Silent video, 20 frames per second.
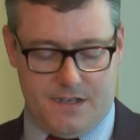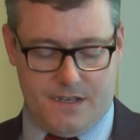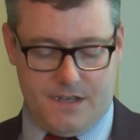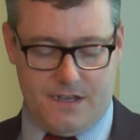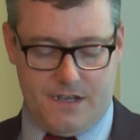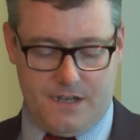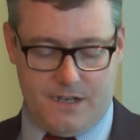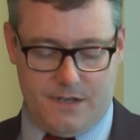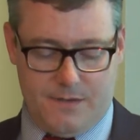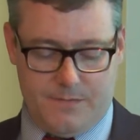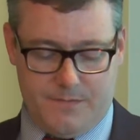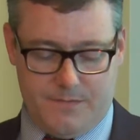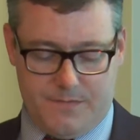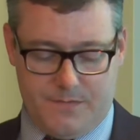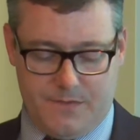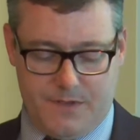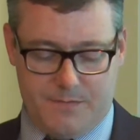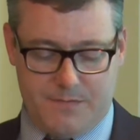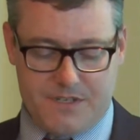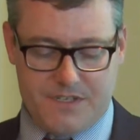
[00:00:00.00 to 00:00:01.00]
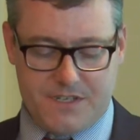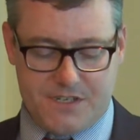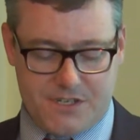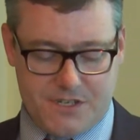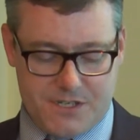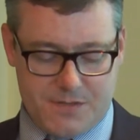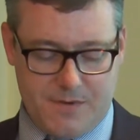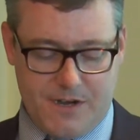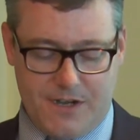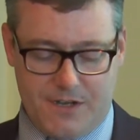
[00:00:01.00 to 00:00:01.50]
it
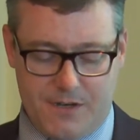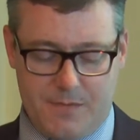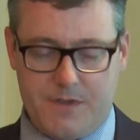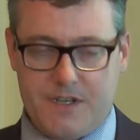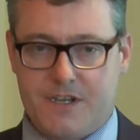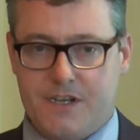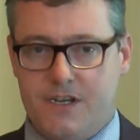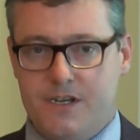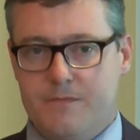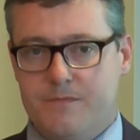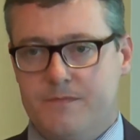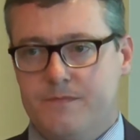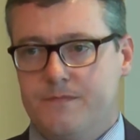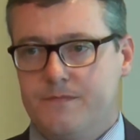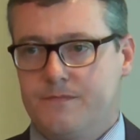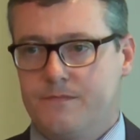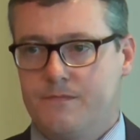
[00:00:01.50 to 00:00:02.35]
positions Maryland to become